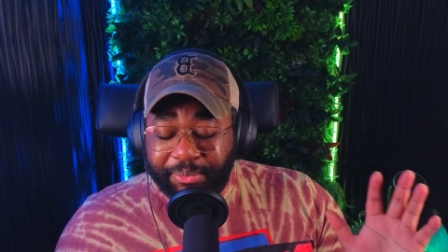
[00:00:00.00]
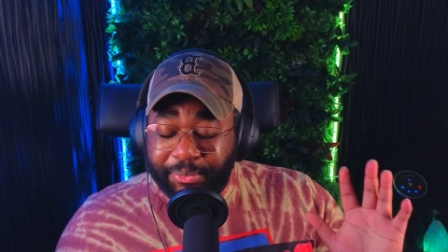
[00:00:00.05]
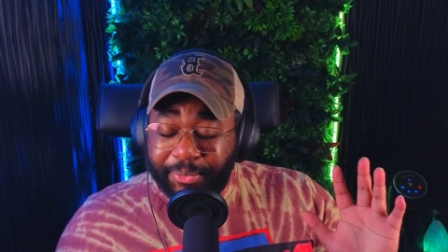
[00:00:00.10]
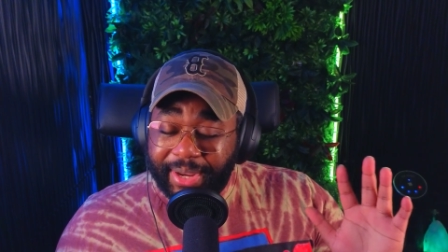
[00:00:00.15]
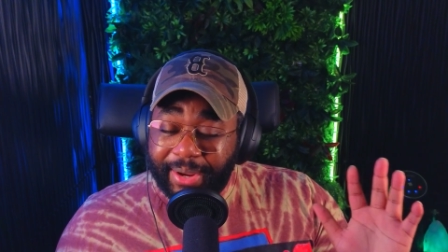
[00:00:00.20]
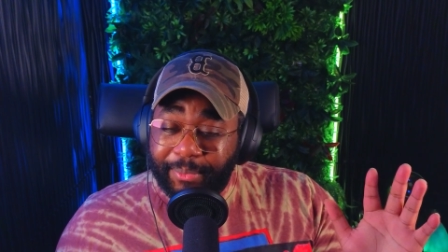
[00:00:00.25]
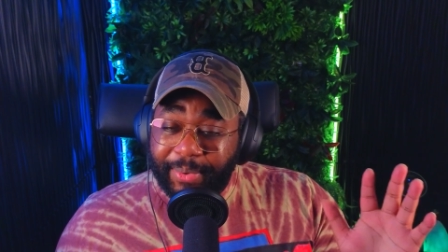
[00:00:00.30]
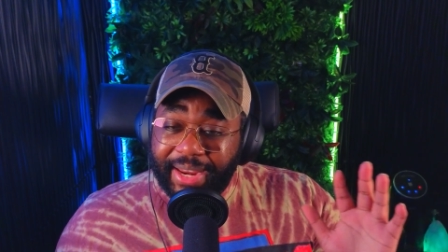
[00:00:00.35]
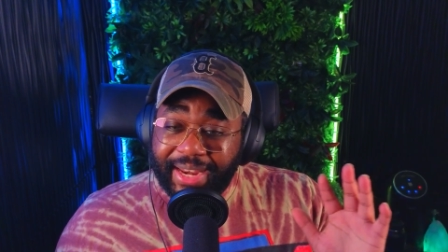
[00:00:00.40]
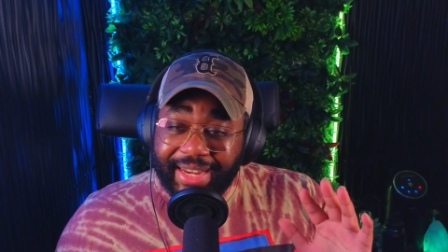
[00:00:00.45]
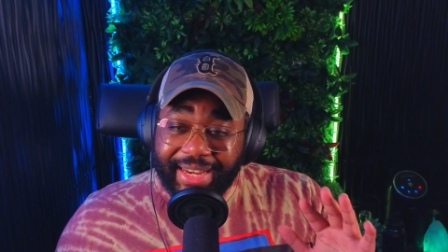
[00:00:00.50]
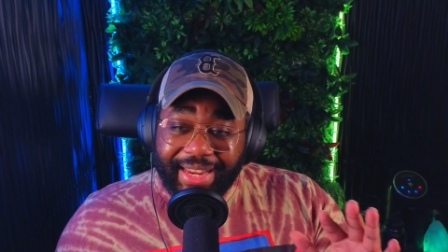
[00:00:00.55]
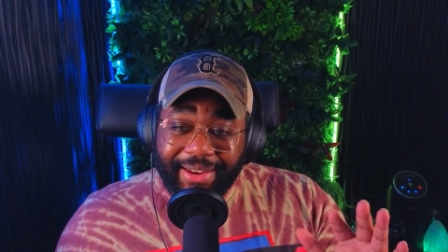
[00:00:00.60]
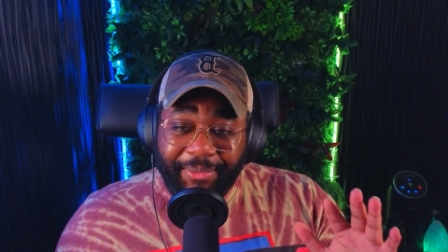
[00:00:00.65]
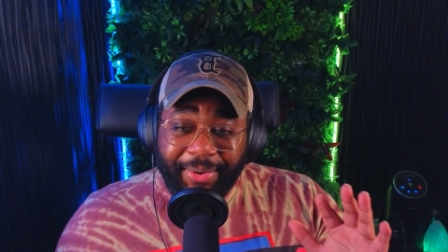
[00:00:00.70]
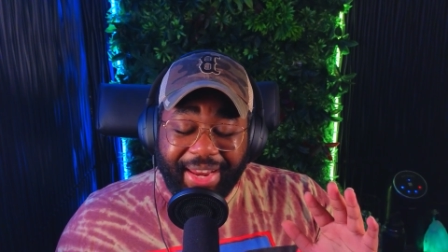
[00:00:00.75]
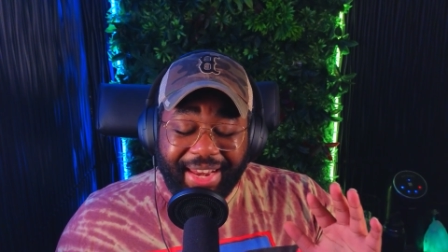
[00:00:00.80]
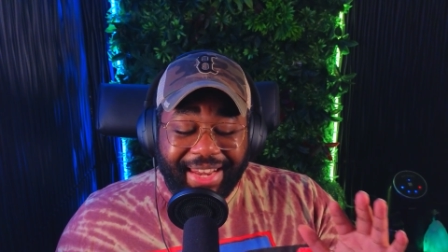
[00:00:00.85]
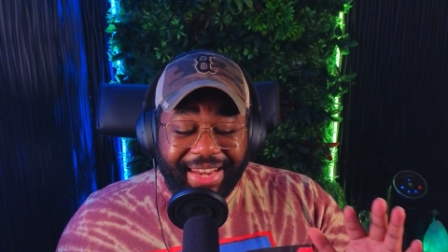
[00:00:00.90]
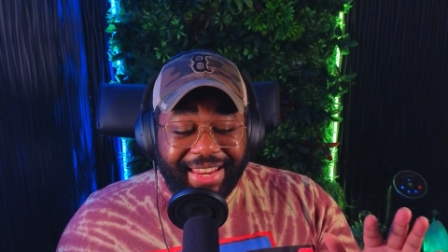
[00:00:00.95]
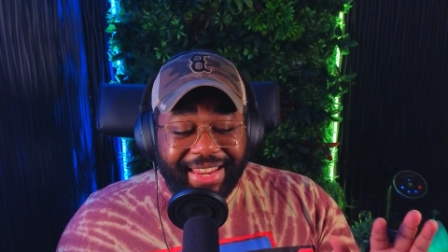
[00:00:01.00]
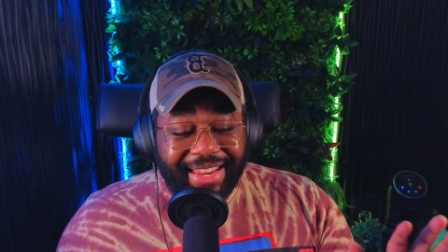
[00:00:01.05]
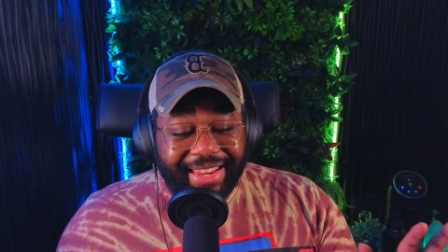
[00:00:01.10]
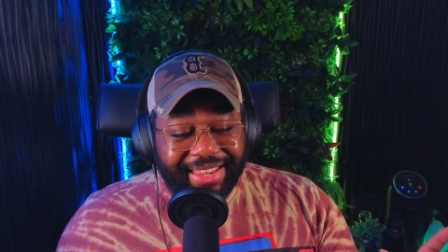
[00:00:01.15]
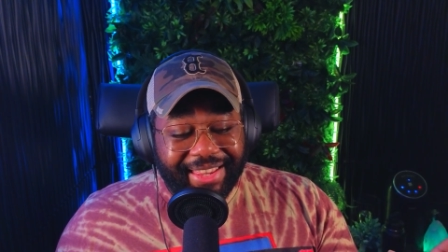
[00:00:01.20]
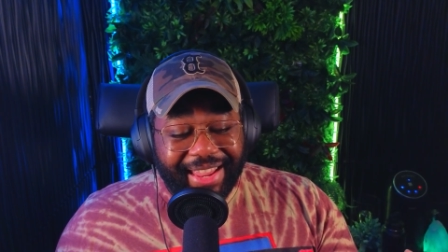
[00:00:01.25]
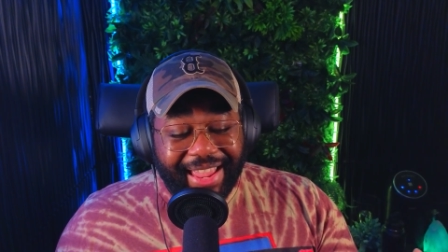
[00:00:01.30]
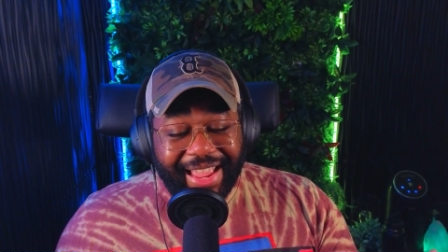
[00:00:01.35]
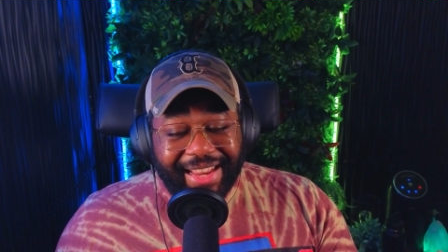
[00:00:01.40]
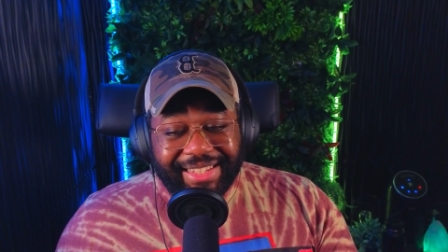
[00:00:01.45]
we we need we
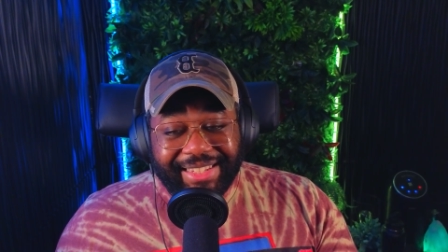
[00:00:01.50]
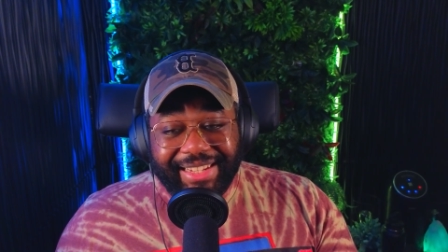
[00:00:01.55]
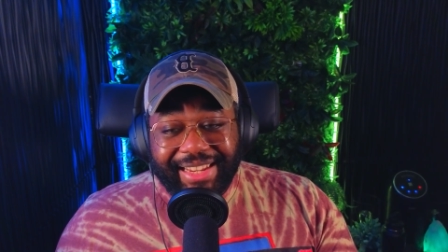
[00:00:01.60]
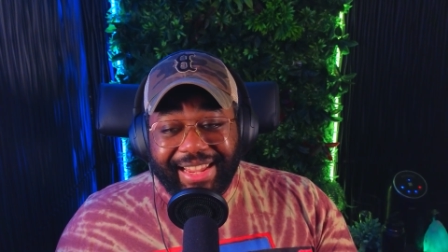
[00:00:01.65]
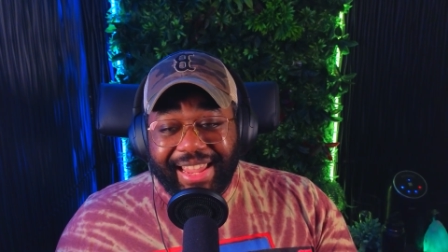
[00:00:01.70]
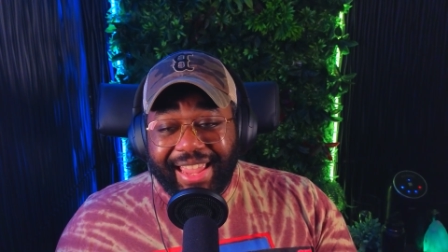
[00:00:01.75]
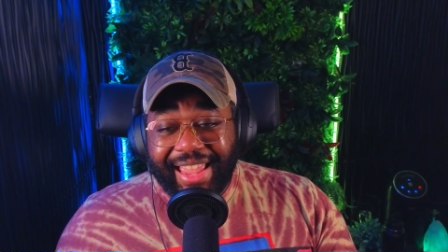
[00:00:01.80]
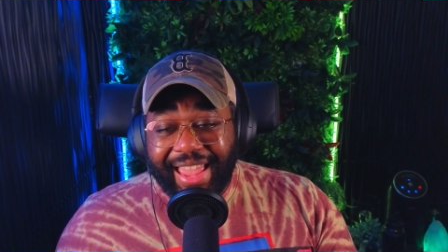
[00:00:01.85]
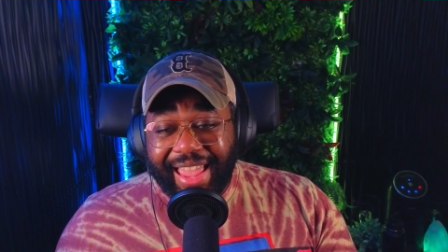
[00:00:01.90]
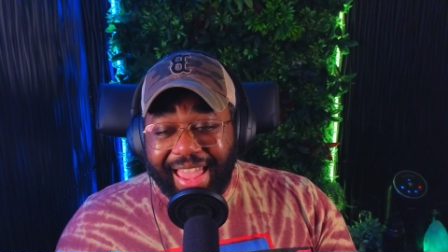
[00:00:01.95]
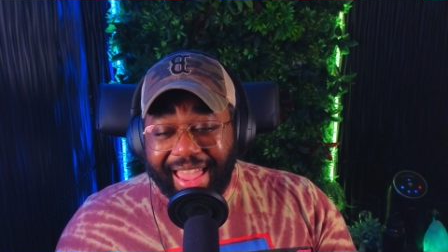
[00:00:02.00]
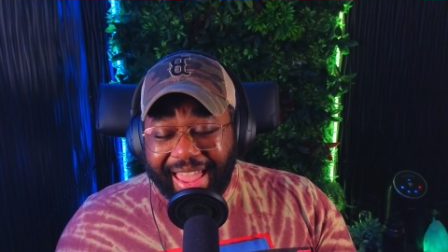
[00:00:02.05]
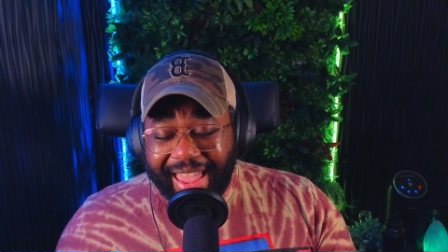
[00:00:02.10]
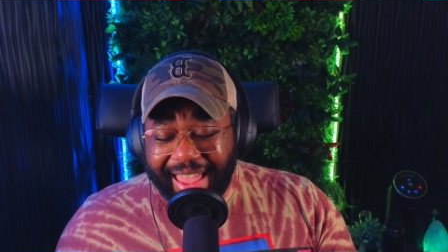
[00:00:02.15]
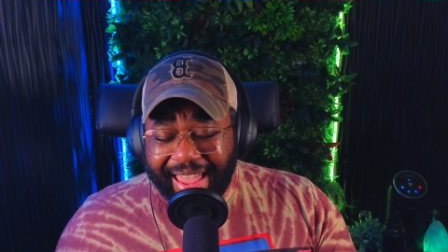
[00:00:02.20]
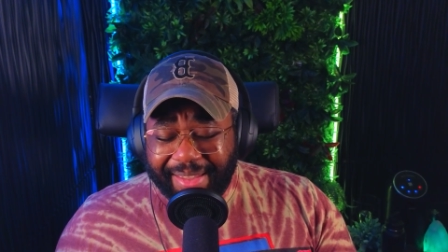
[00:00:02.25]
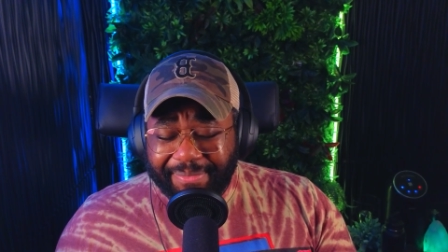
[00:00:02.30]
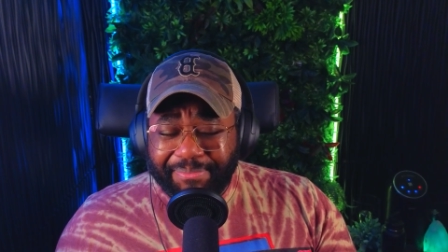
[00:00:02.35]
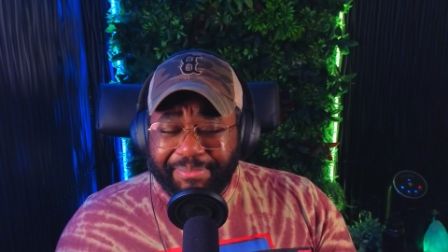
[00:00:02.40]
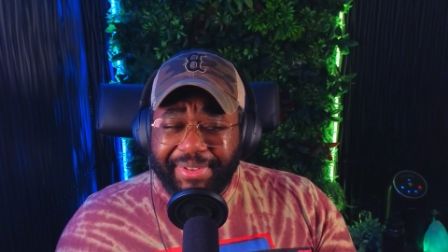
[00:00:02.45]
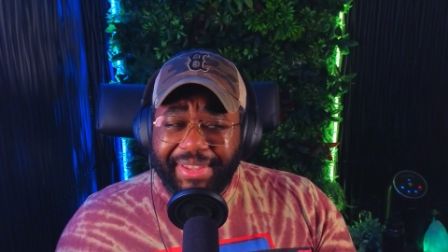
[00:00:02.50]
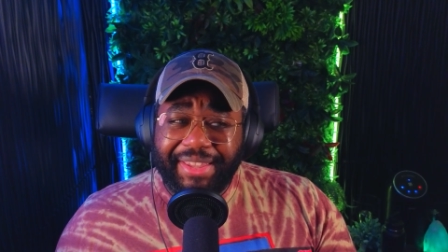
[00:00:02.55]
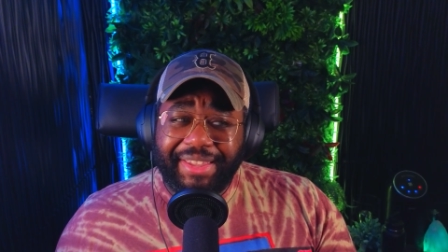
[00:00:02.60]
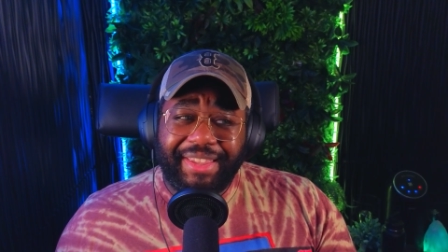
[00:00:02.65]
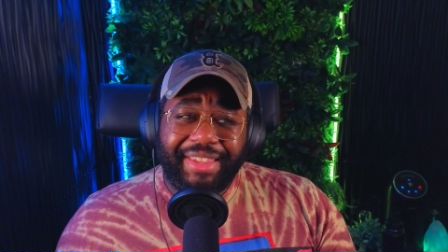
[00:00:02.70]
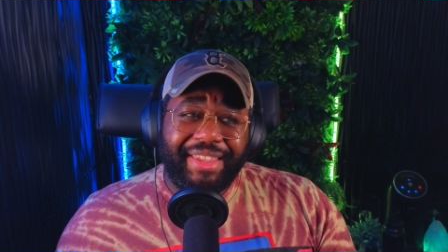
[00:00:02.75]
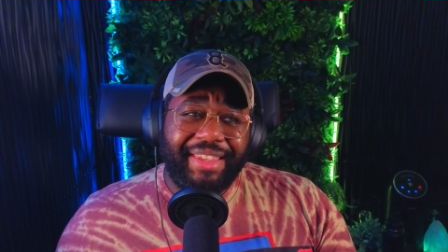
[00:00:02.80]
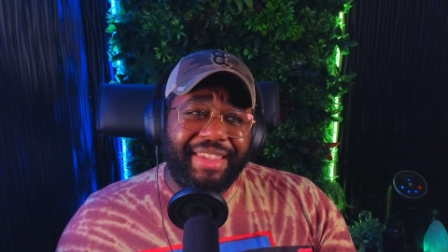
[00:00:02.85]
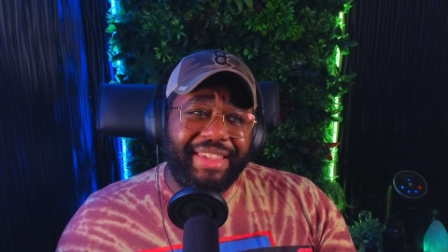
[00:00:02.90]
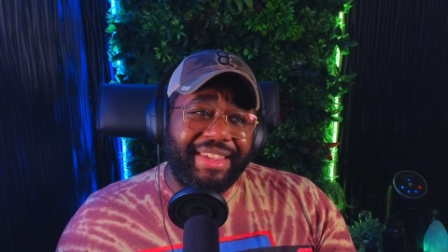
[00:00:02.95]
need that to
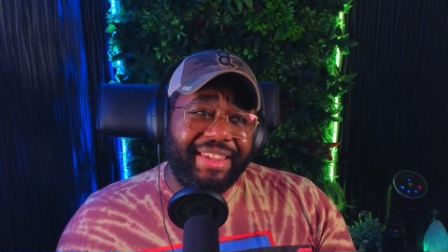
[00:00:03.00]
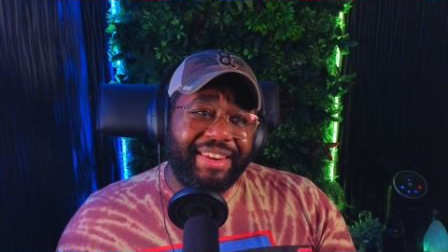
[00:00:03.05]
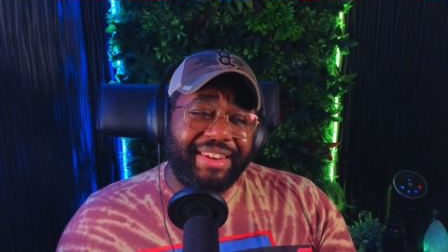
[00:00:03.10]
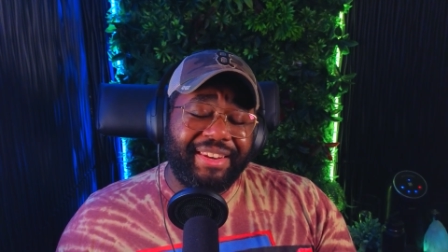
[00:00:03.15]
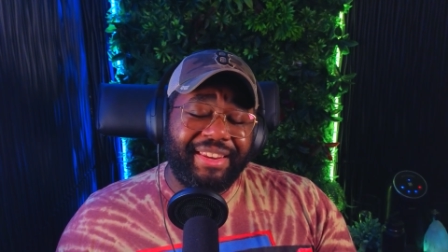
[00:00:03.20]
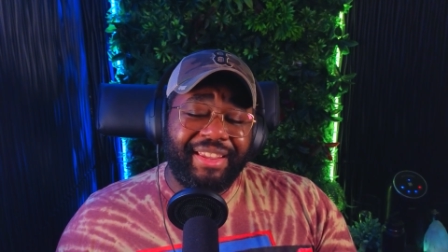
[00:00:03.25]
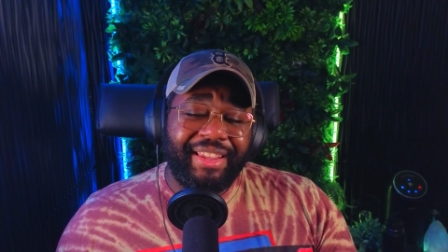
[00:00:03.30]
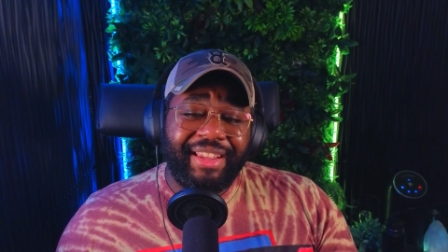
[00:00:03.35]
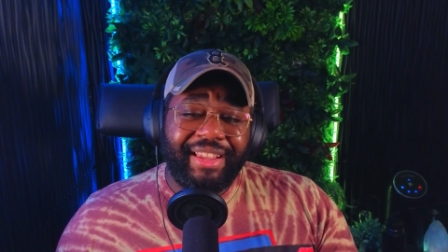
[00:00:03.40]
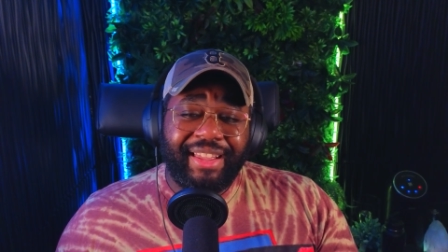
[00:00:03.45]
happen.